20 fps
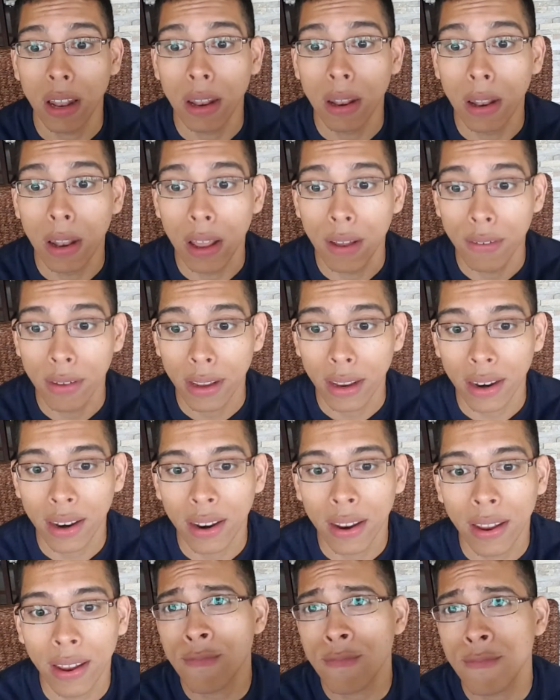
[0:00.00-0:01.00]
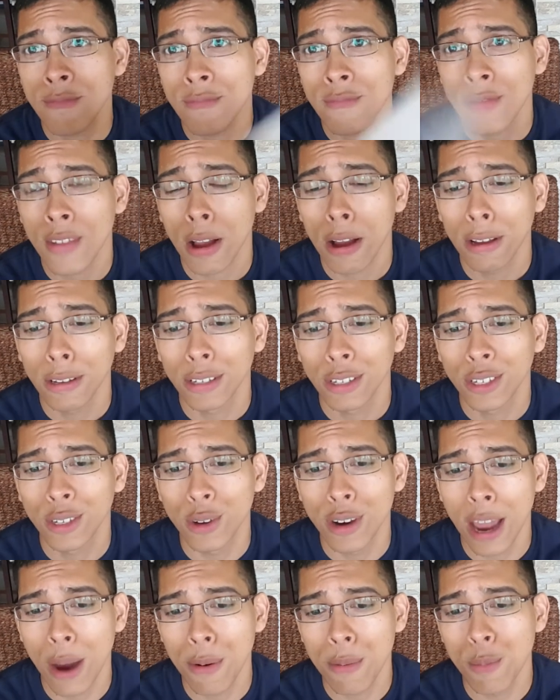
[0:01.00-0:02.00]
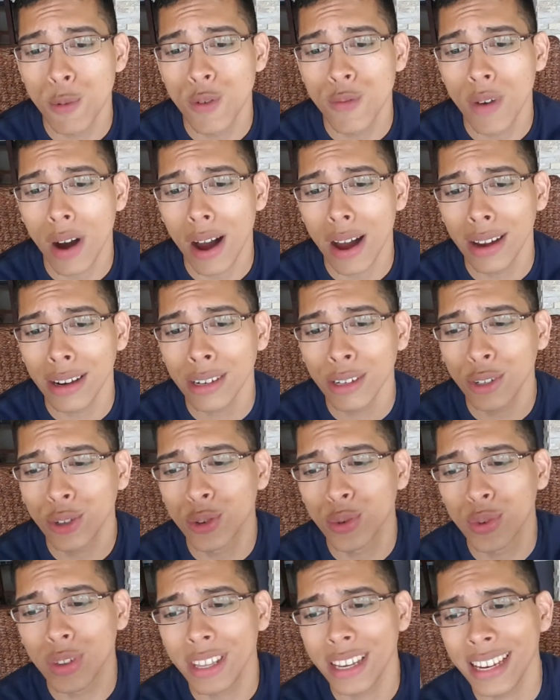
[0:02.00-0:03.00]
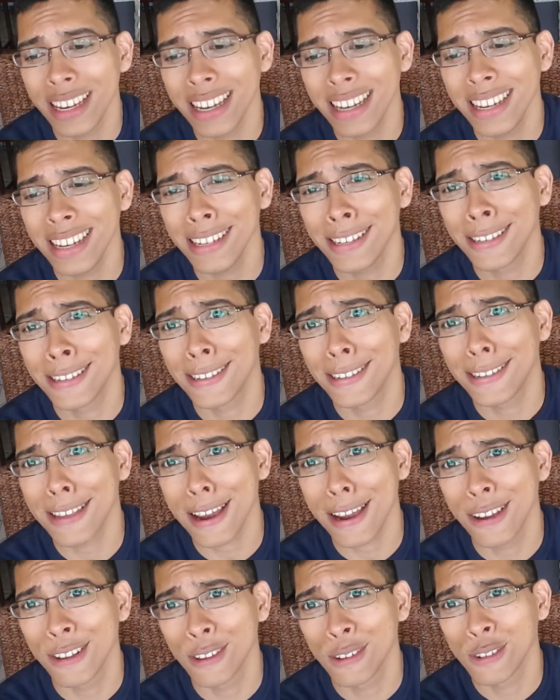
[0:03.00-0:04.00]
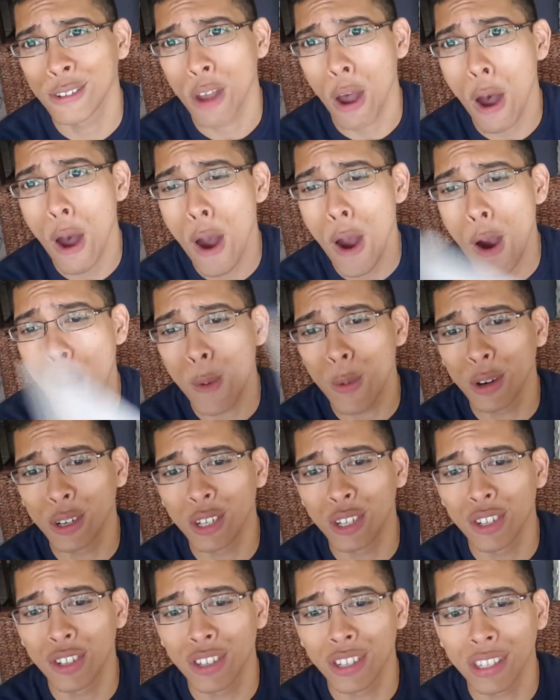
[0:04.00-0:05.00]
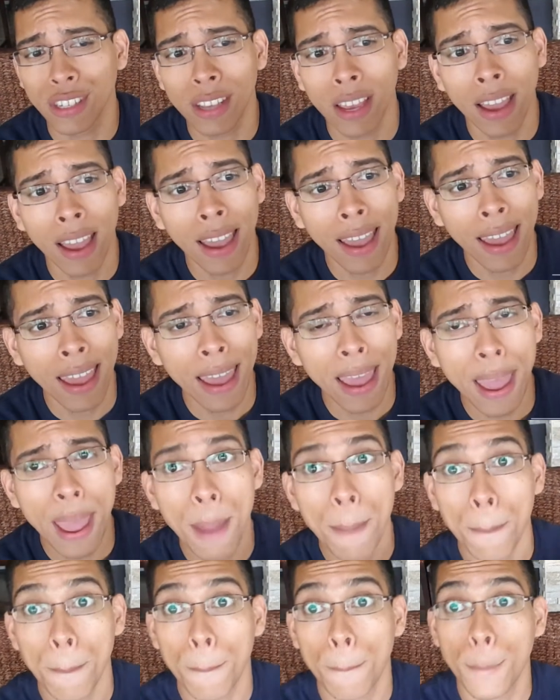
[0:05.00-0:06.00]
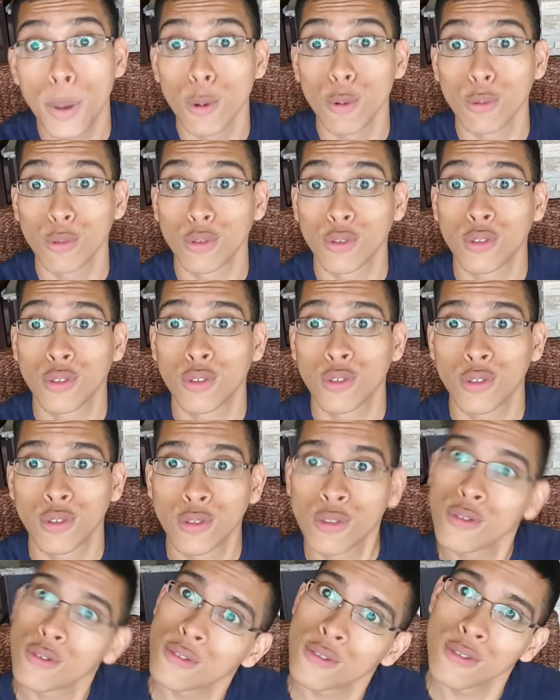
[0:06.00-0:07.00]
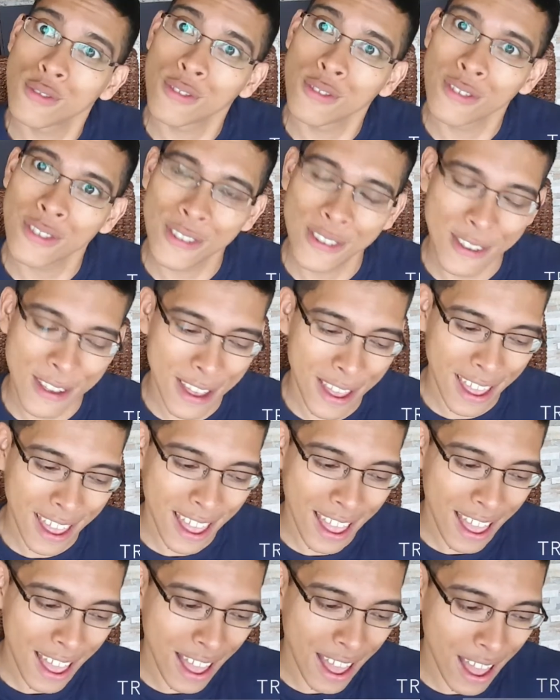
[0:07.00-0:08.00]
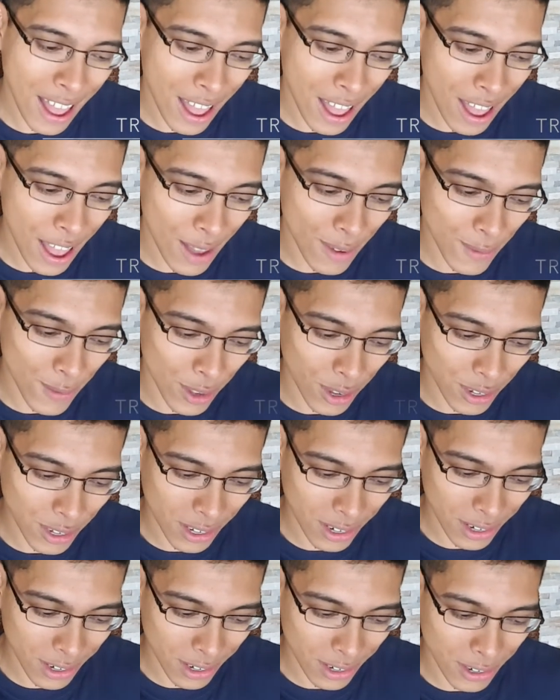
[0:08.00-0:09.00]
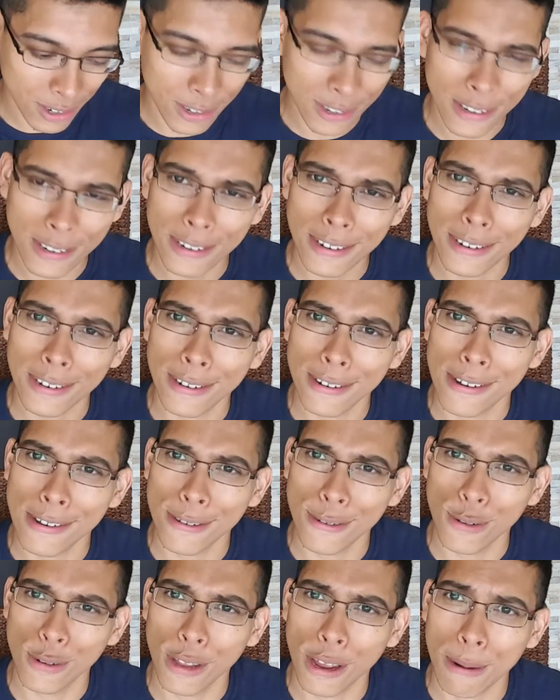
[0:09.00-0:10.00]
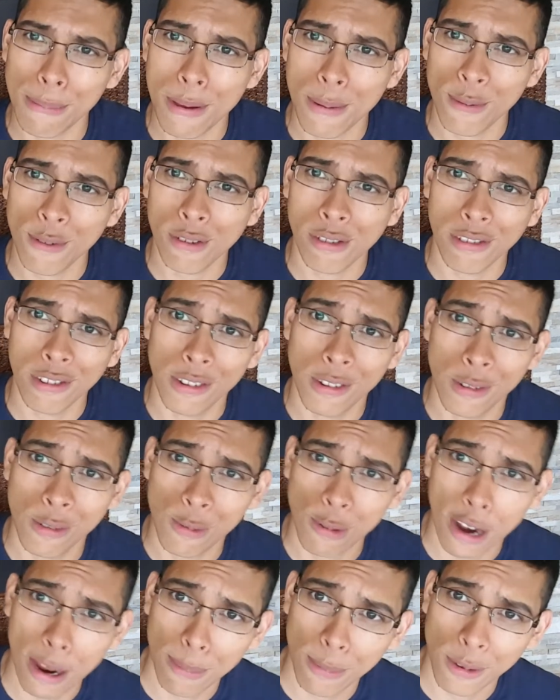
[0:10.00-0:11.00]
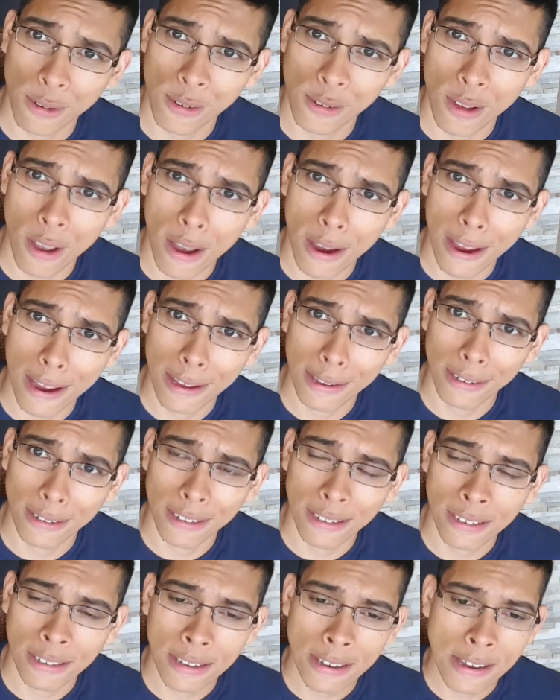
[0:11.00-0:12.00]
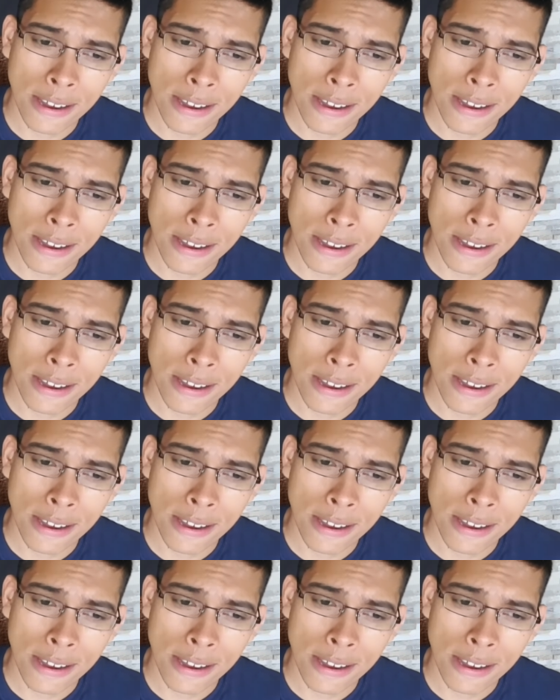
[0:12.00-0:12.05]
love it. So now we move on to the second song, which is Hip Boots. I've listened to a lot of people describe this song as